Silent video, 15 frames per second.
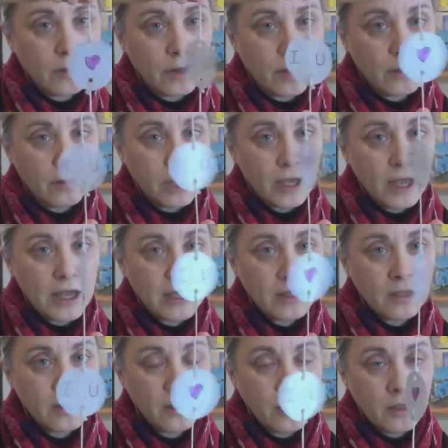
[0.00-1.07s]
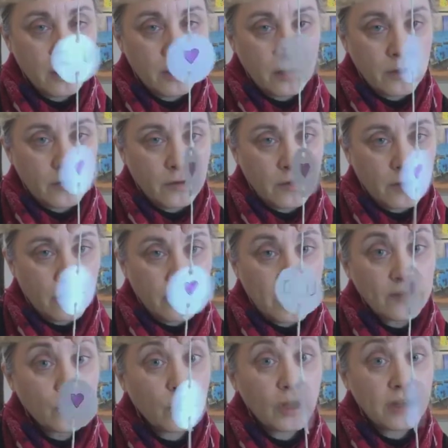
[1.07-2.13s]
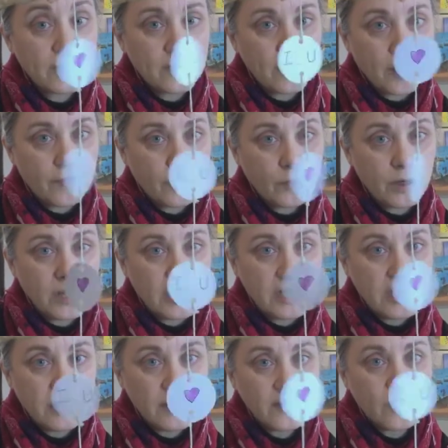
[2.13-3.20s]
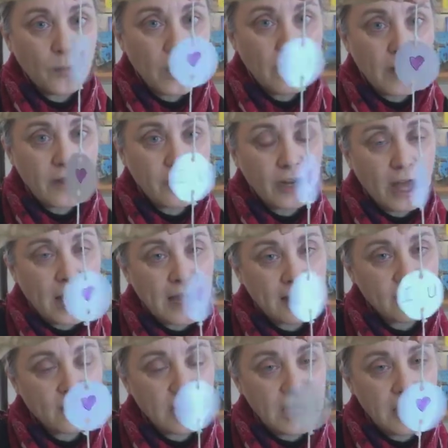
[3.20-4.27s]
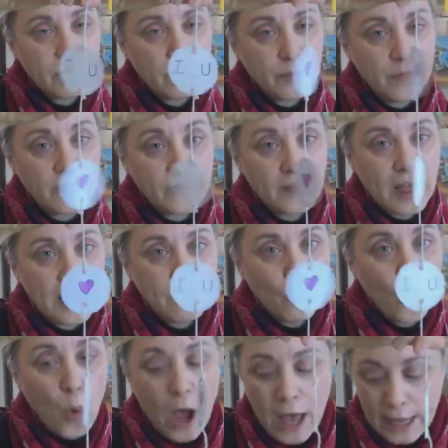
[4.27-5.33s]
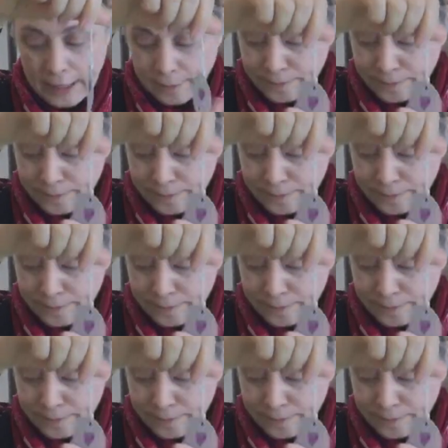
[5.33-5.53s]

Okay? And that's what I discovered when I did it this way around, that I had to keep them the same way.